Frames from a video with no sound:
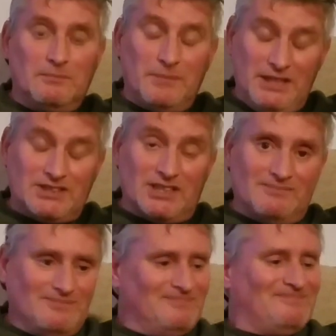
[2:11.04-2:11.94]
PG.
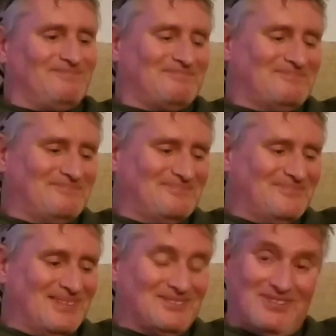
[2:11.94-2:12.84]

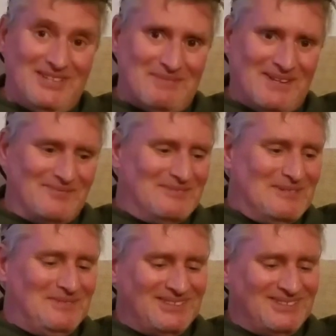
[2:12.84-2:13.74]
Think about that for a
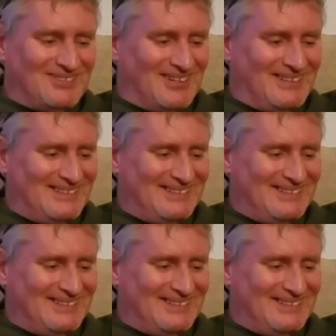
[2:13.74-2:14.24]
moment, didn't I?